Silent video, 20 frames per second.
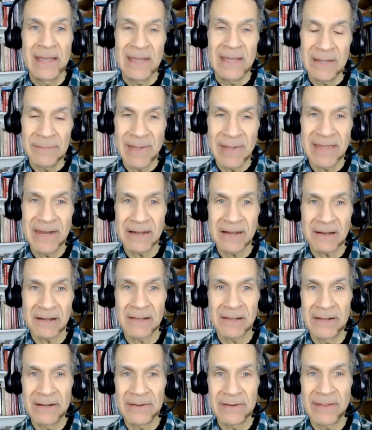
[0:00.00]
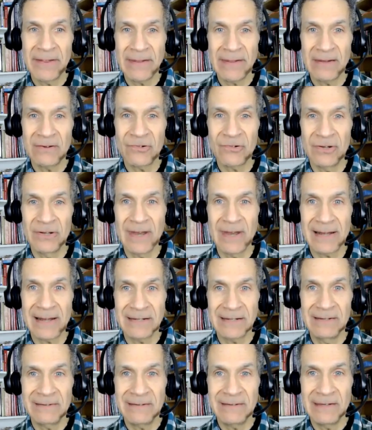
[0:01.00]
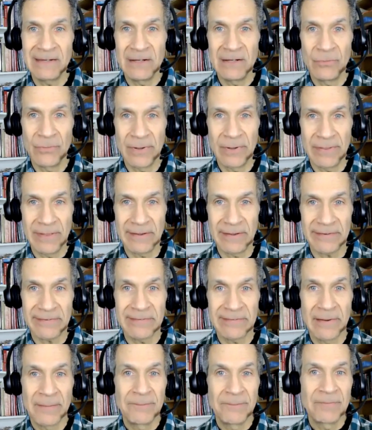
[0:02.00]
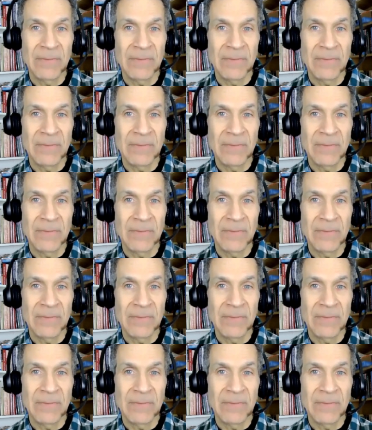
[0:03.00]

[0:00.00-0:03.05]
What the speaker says: he made it clear that they should not continue with this.